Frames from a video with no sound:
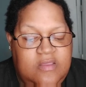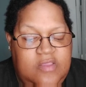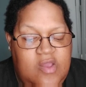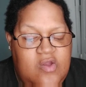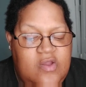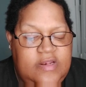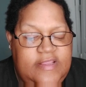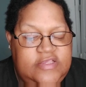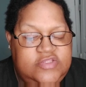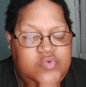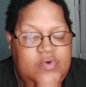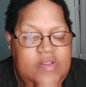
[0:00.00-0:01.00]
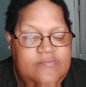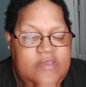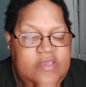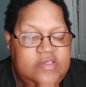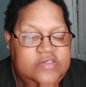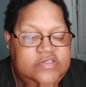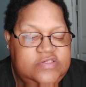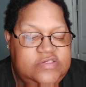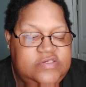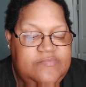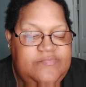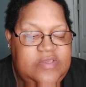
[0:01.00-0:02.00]
There are at least 20 million
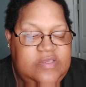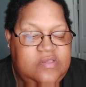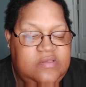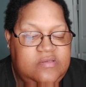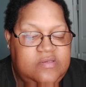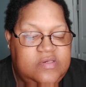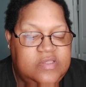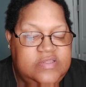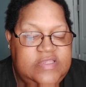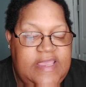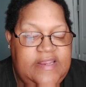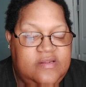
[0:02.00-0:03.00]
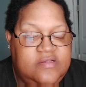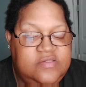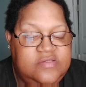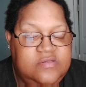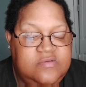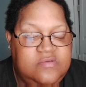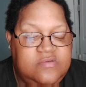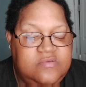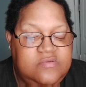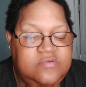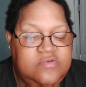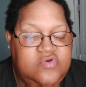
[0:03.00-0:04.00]
shipping containers
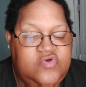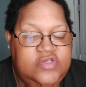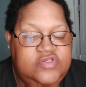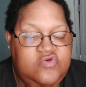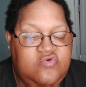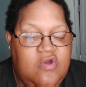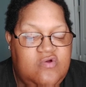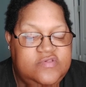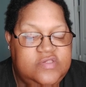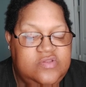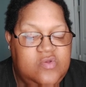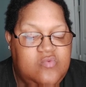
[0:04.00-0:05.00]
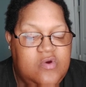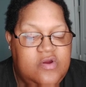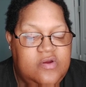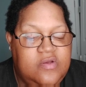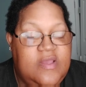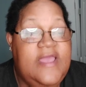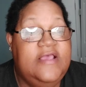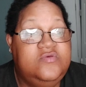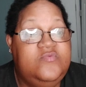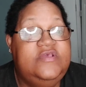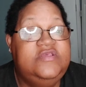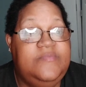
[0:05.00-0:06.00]
crisscrossing the world as
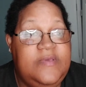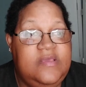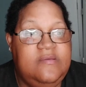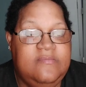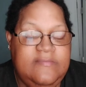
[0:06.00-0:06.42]
we speak.